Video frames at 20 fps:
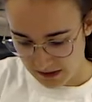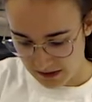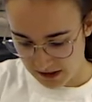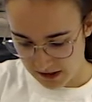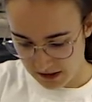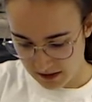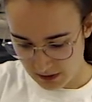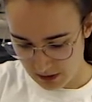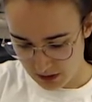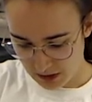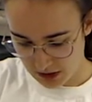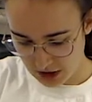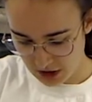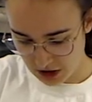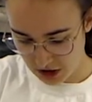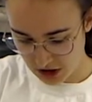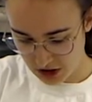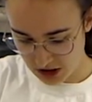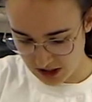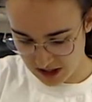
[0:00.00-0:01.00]
I'm going to
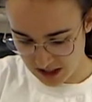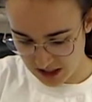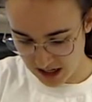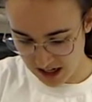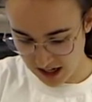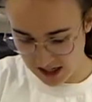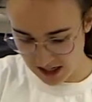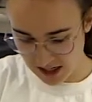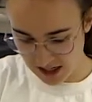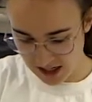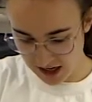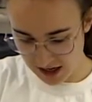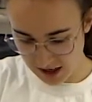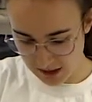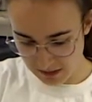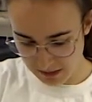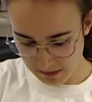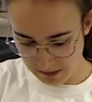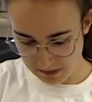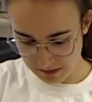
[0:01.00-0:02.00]
just cut it
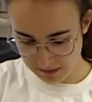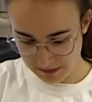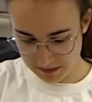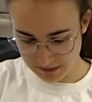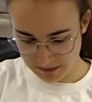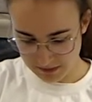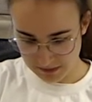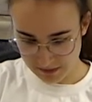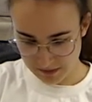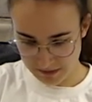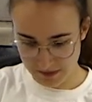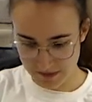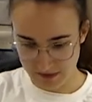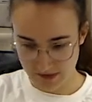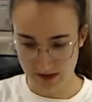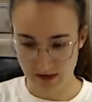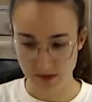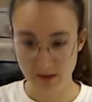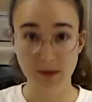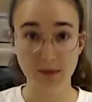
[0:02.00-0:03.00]
up.
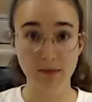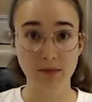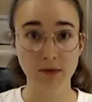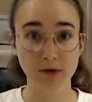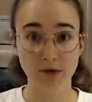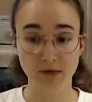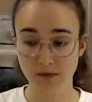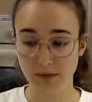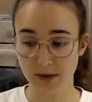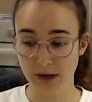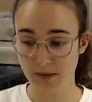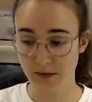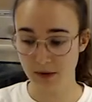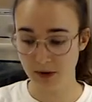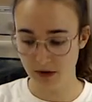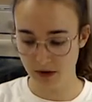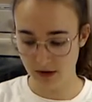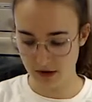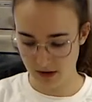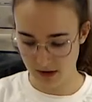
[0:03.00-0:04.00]
Let me move my
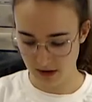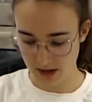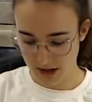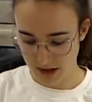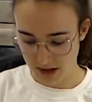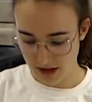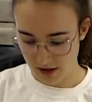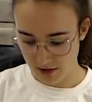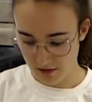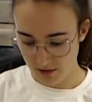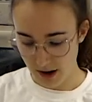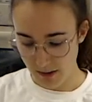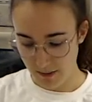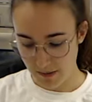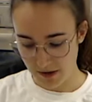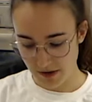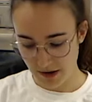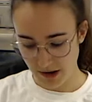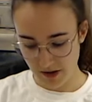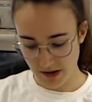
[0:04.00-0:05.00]
bowl. Wrap it
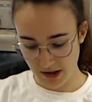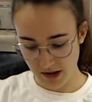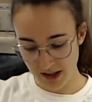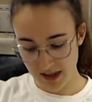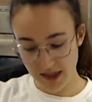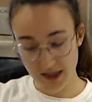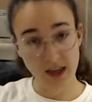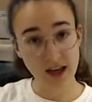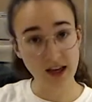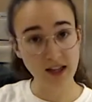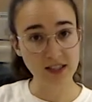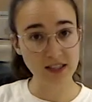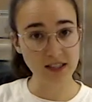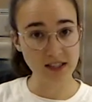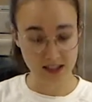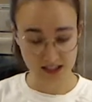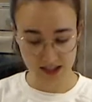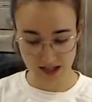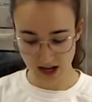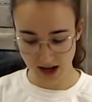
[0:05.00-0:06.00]
around like
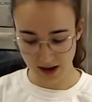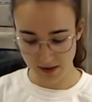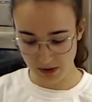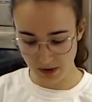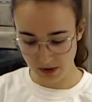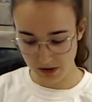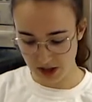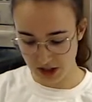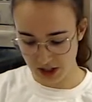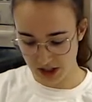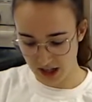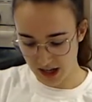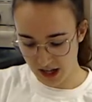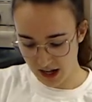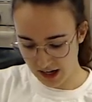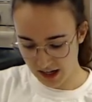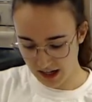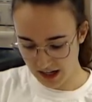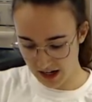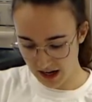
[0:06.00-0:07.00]
this. I'm going to
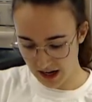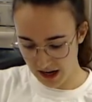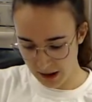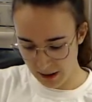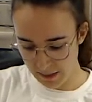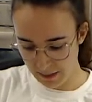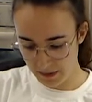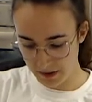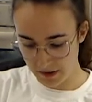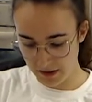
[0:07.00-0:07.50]
cut it up.